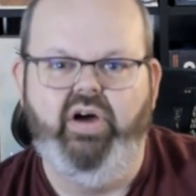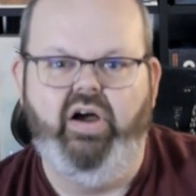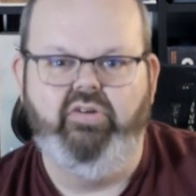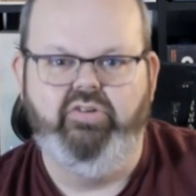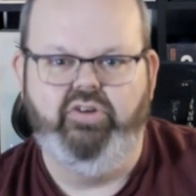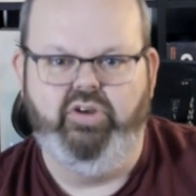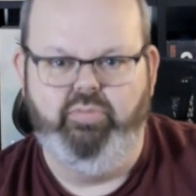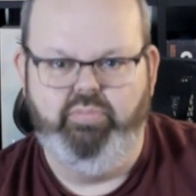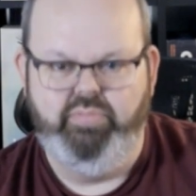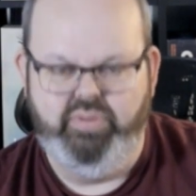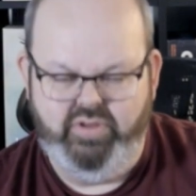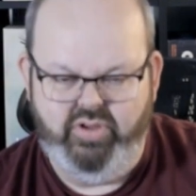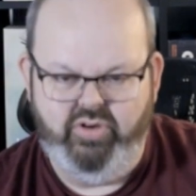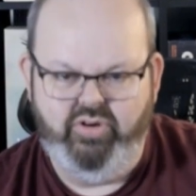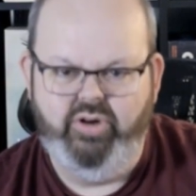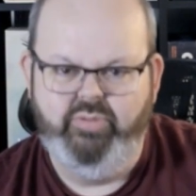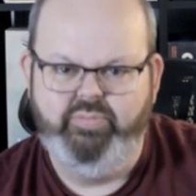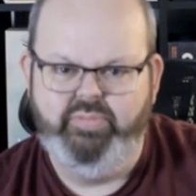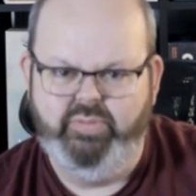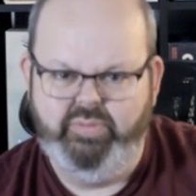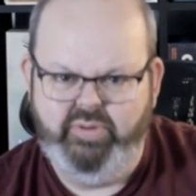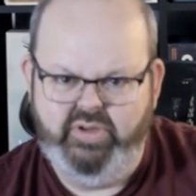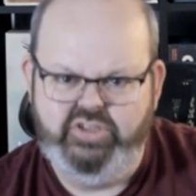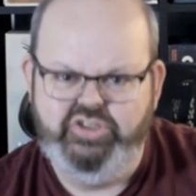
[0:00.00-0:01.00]
I'm going to blow
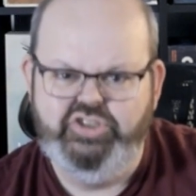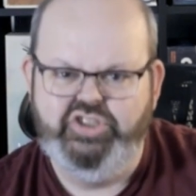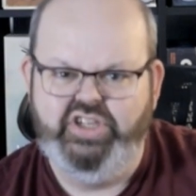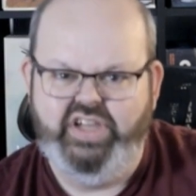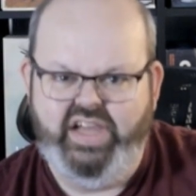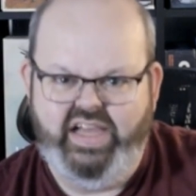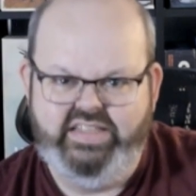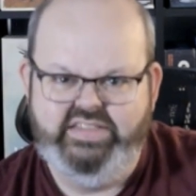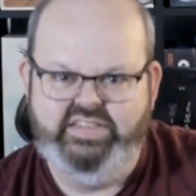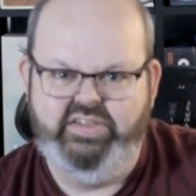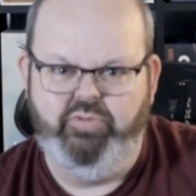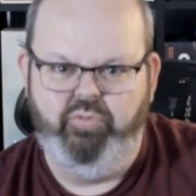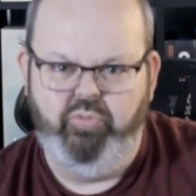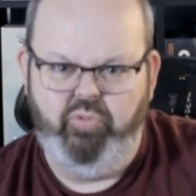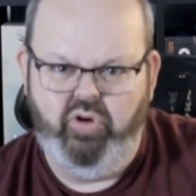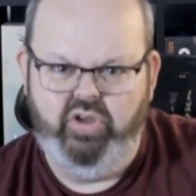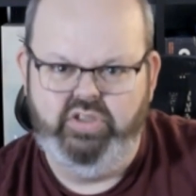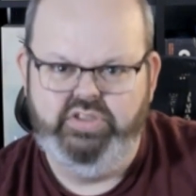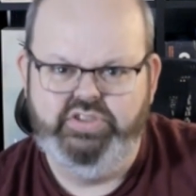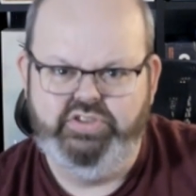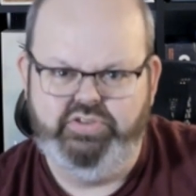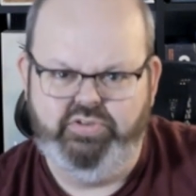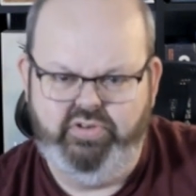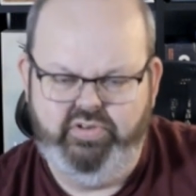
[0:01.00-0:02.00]
up a bunch of guys at
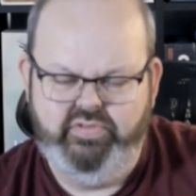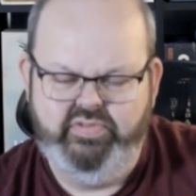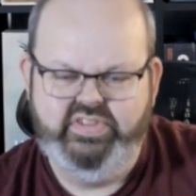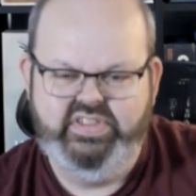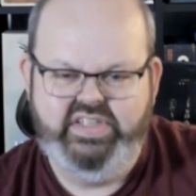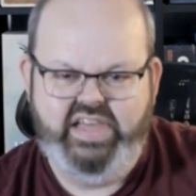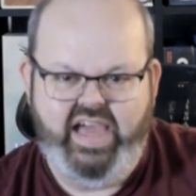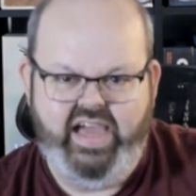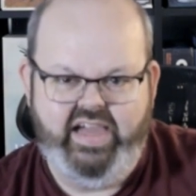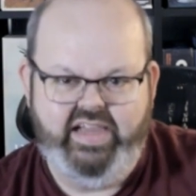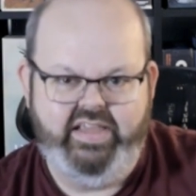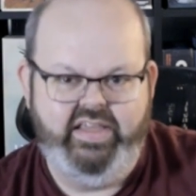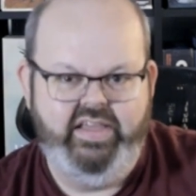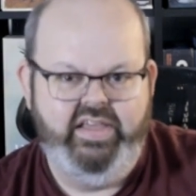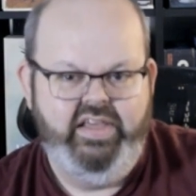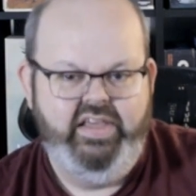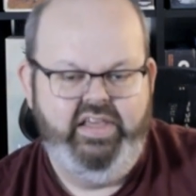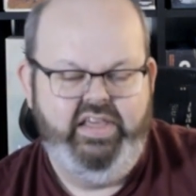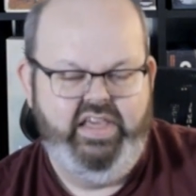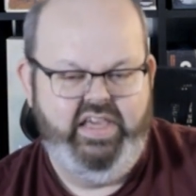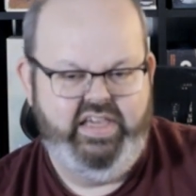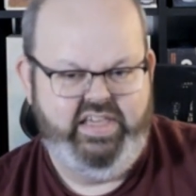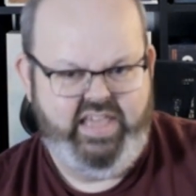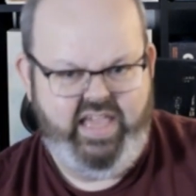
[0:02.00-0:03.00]
once sort of attack.
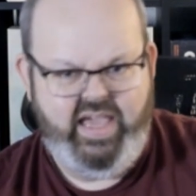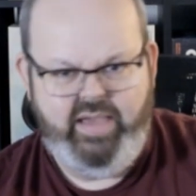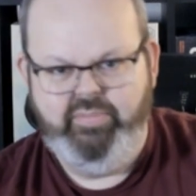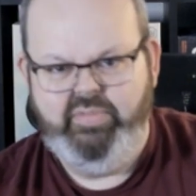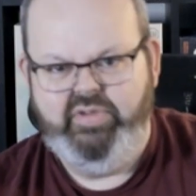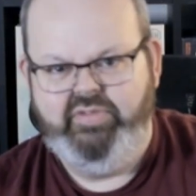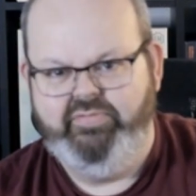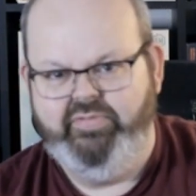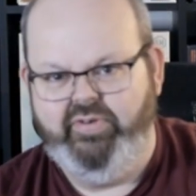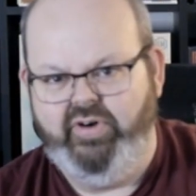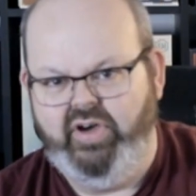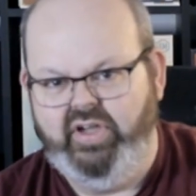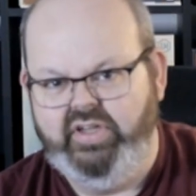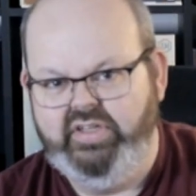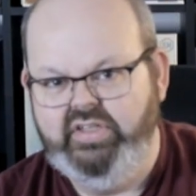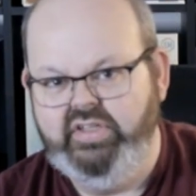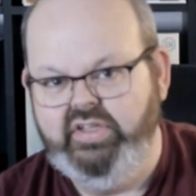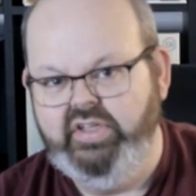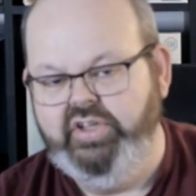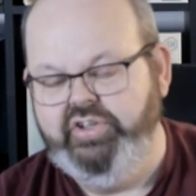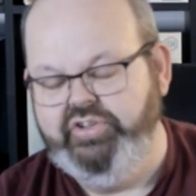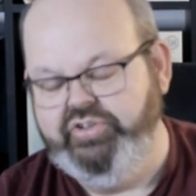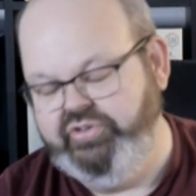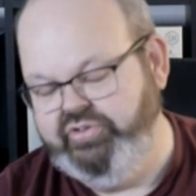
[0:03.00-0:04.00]
It can be fun.
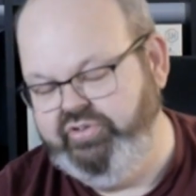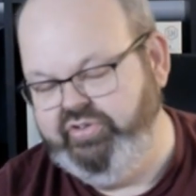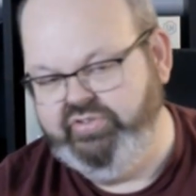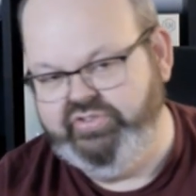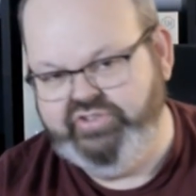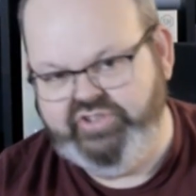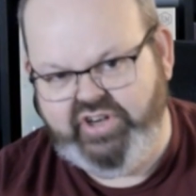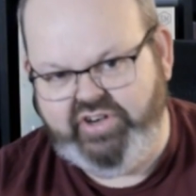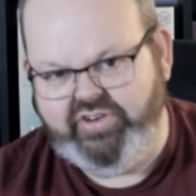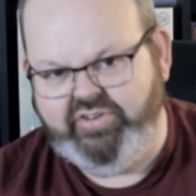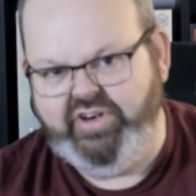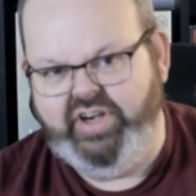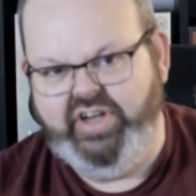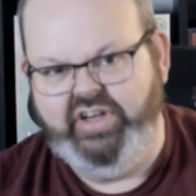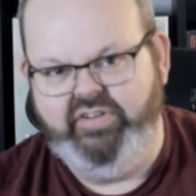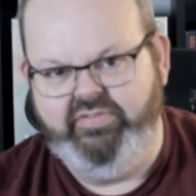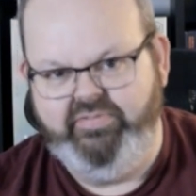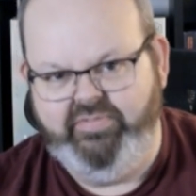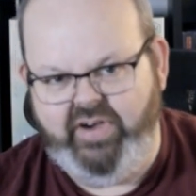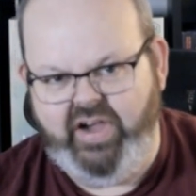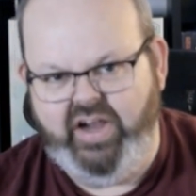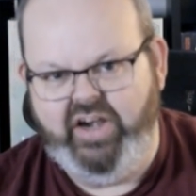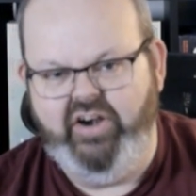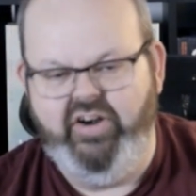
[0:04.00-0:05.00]
You do
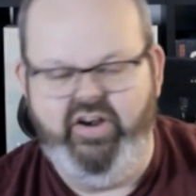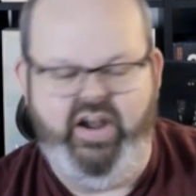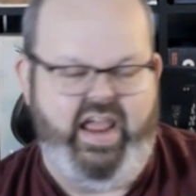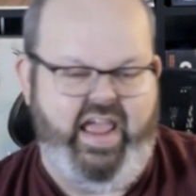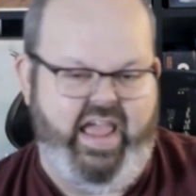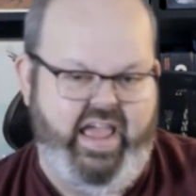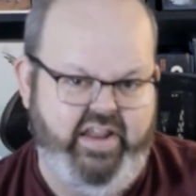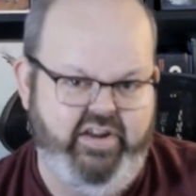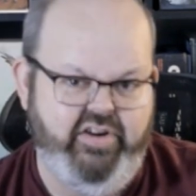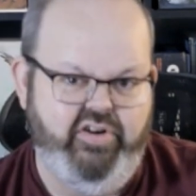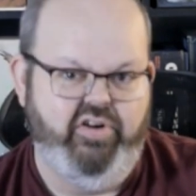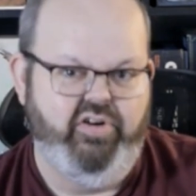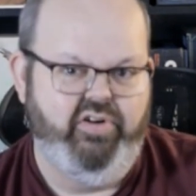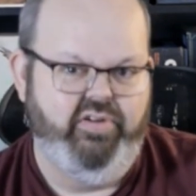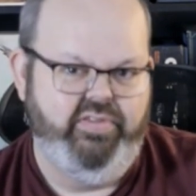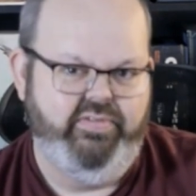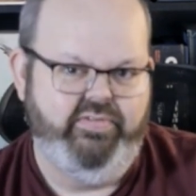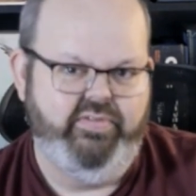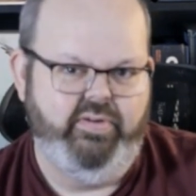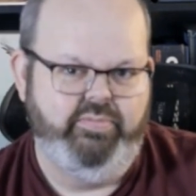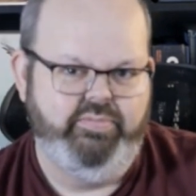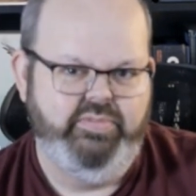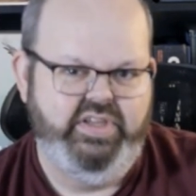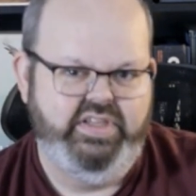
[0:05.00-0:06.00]
generate fire and earth
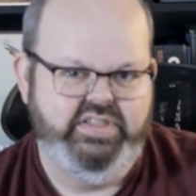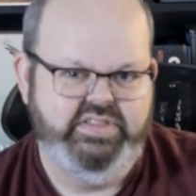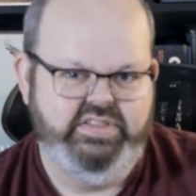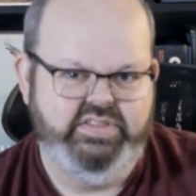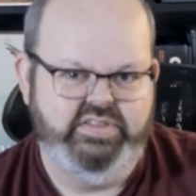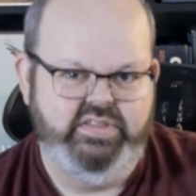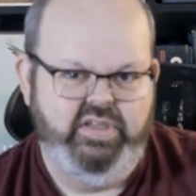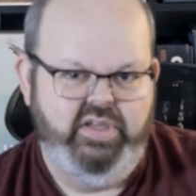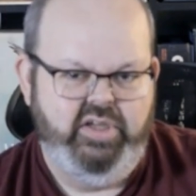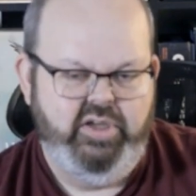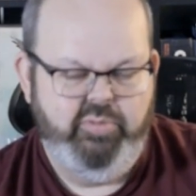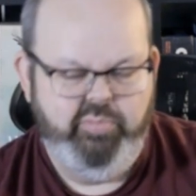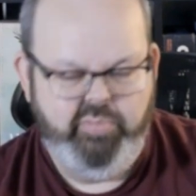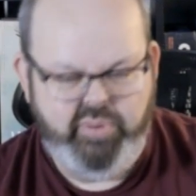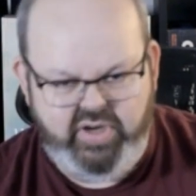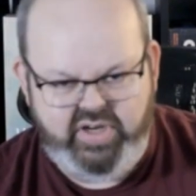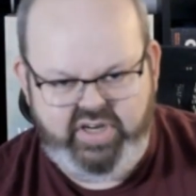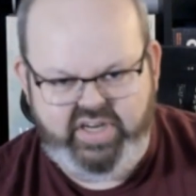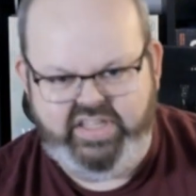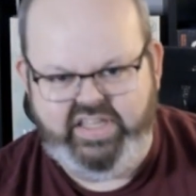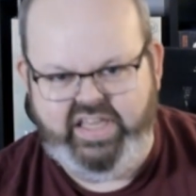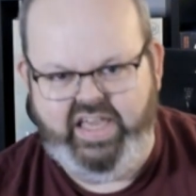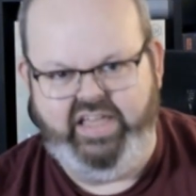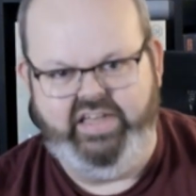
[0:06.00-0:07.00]
from this,
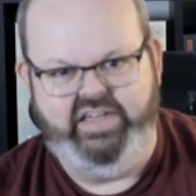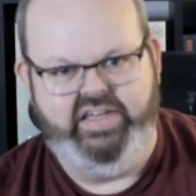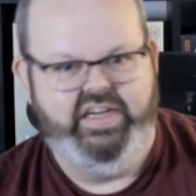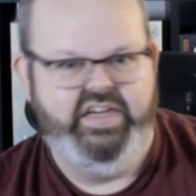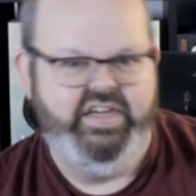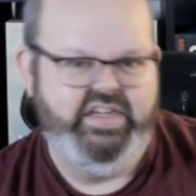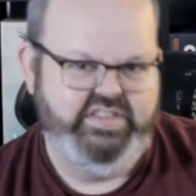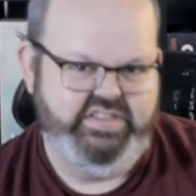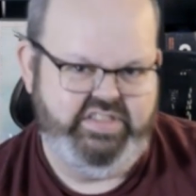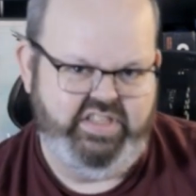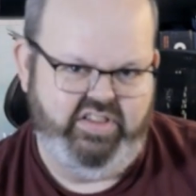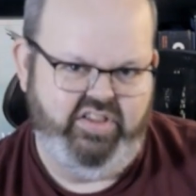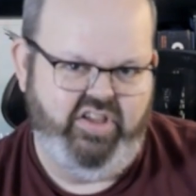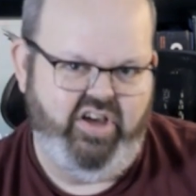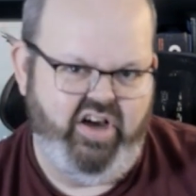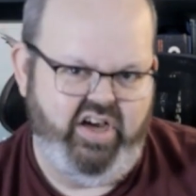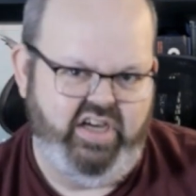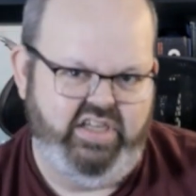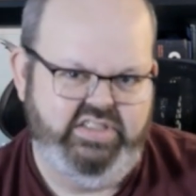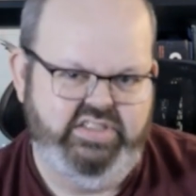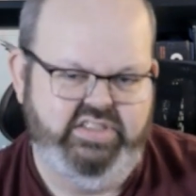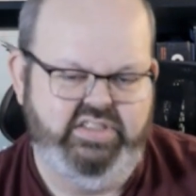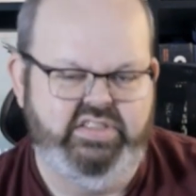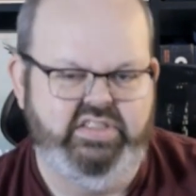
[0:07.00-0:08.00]
but again, it is a
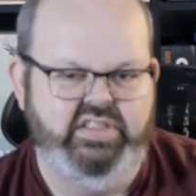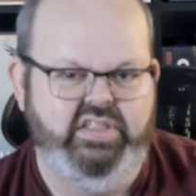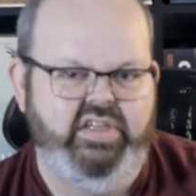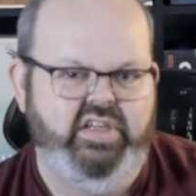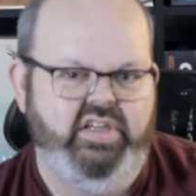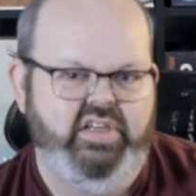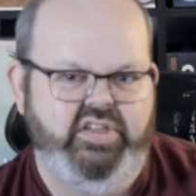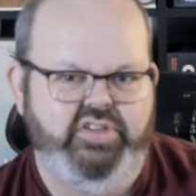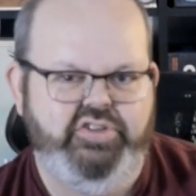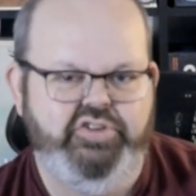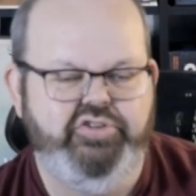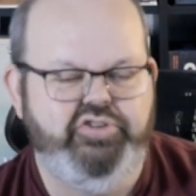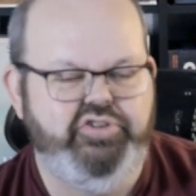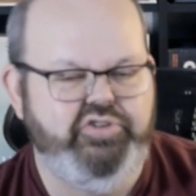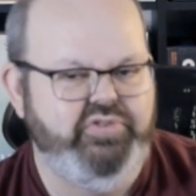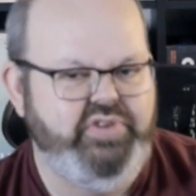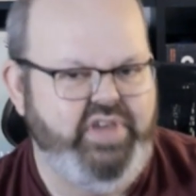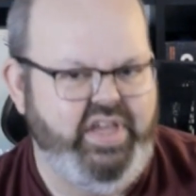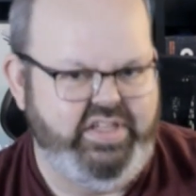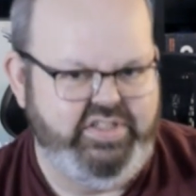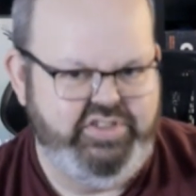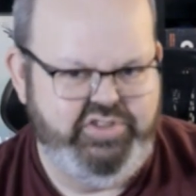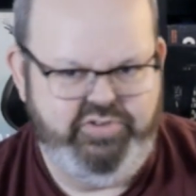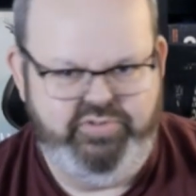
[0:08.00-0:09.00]
loss. You do
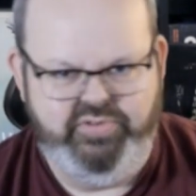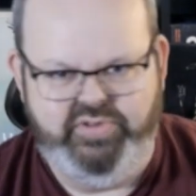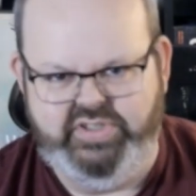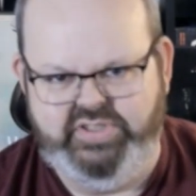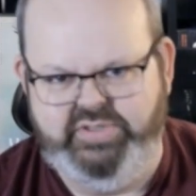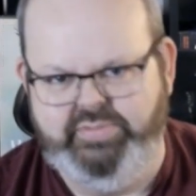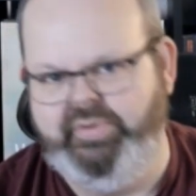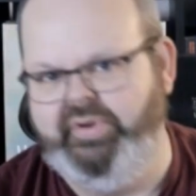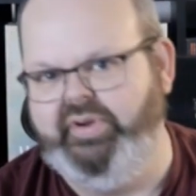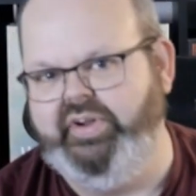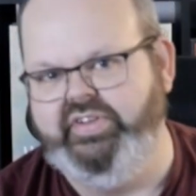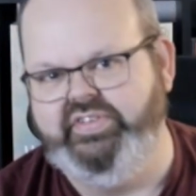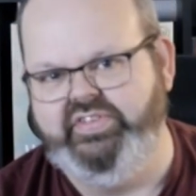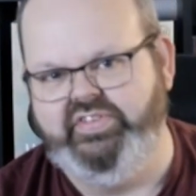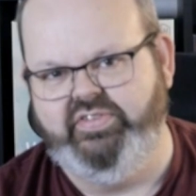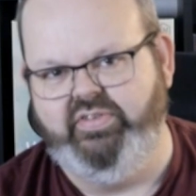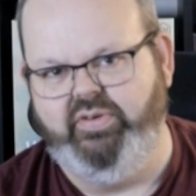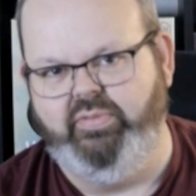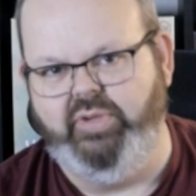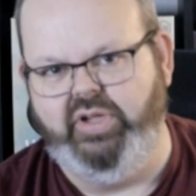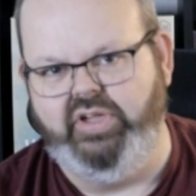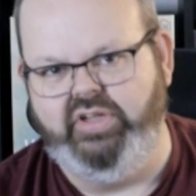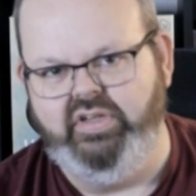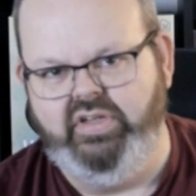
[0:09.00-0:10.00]
gain 2 experience
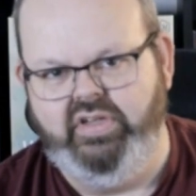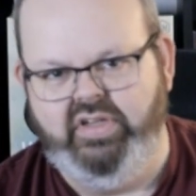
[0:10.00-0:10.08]
from it.